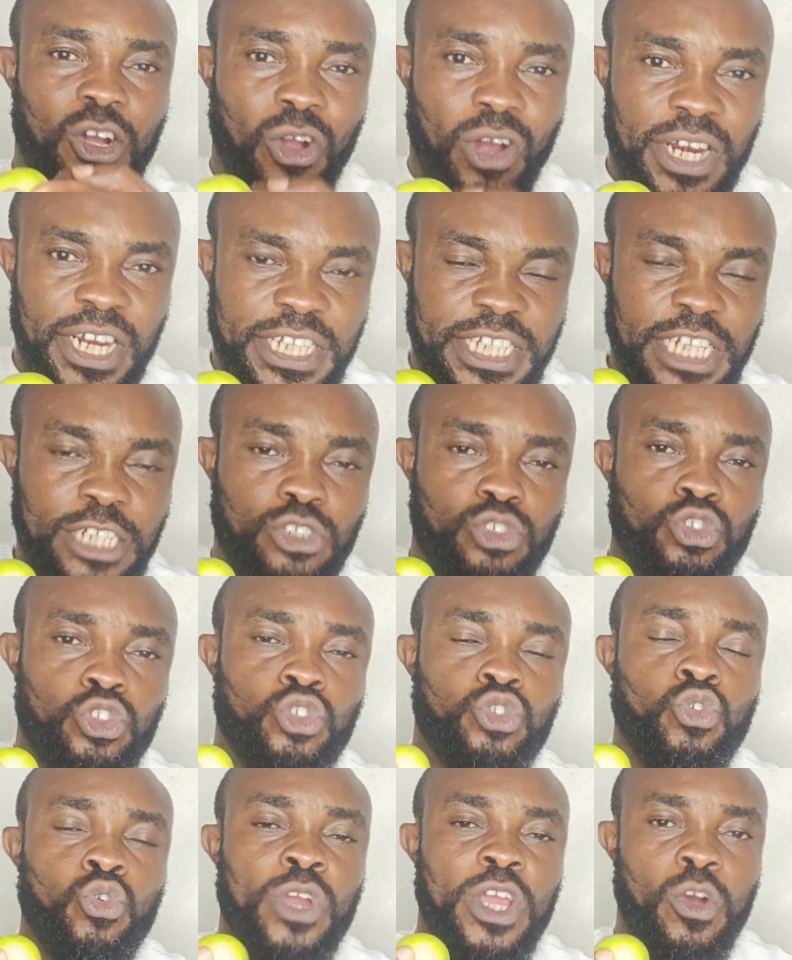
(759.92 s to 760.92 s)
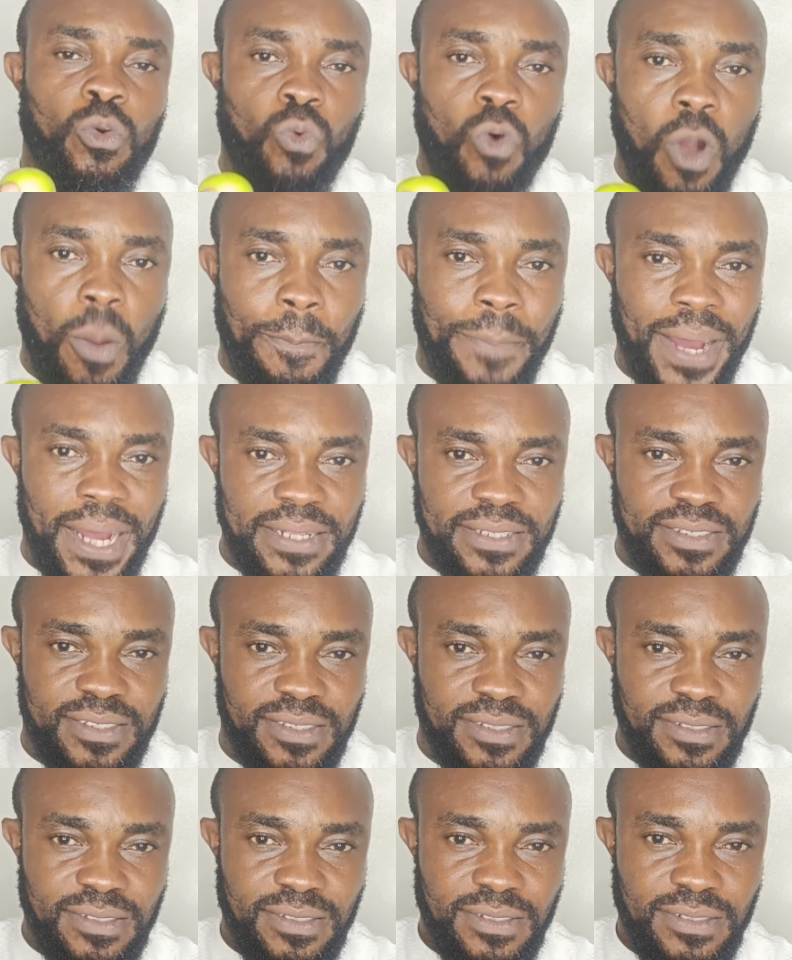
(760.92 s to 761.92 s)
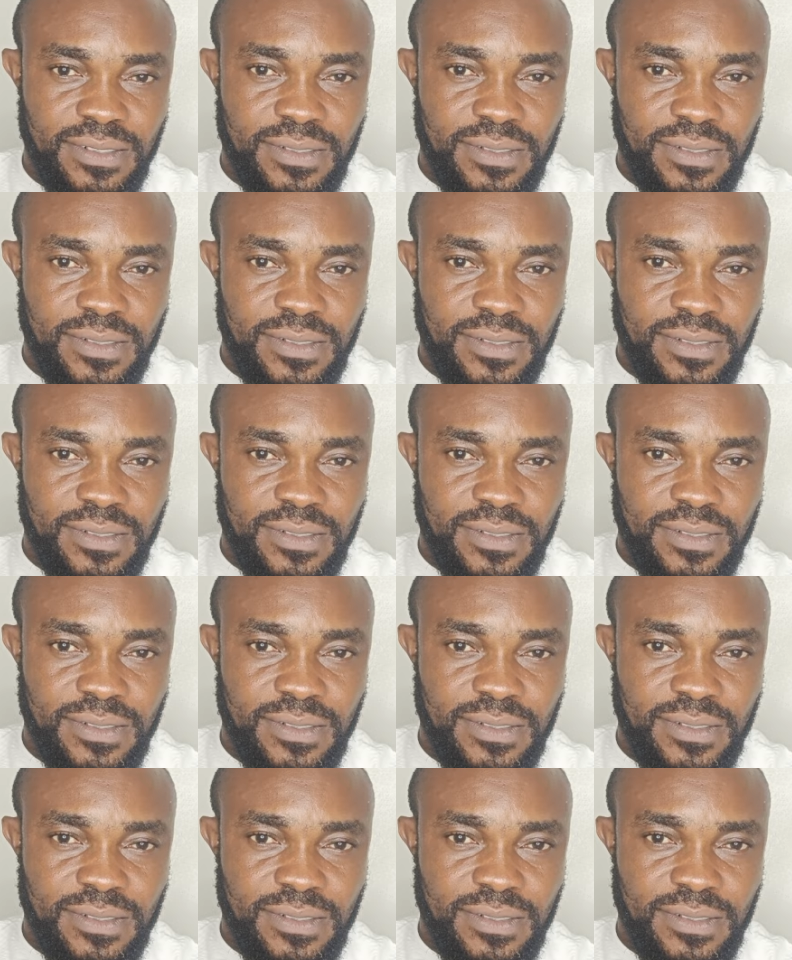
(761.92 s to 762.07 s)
Cut it into 2 equal parts.